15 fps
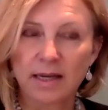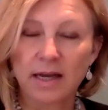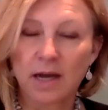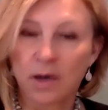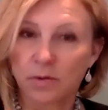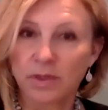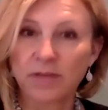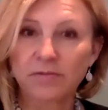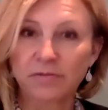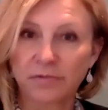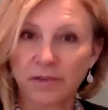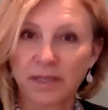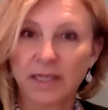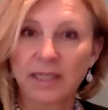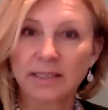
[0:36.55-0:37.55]
Own It,
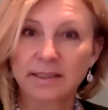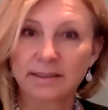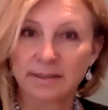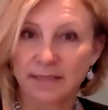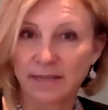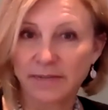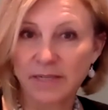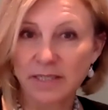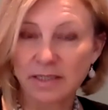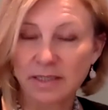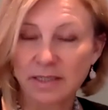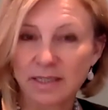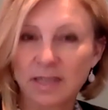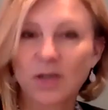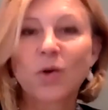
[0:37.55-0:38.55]
Feel It, Live
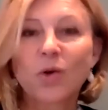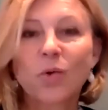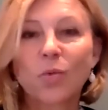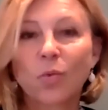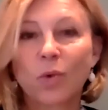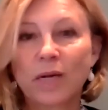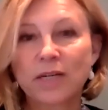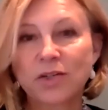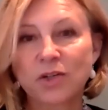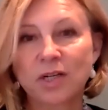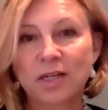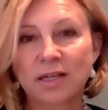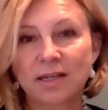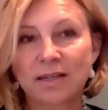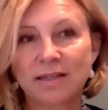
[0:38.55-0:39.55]
It, which
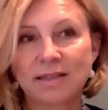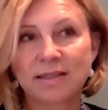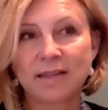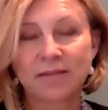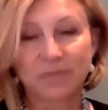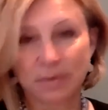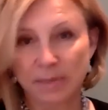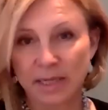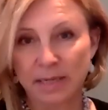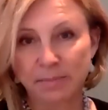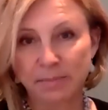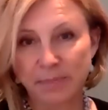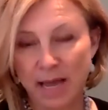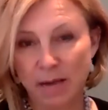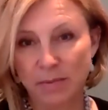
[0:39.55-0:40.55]
is a female
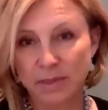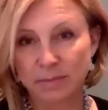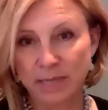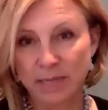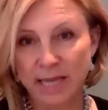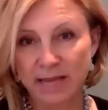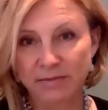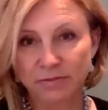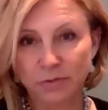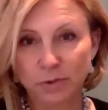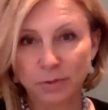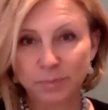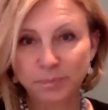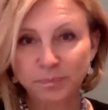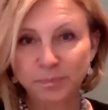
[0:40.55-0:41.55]
empowerment
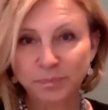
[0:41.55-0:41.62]
platform.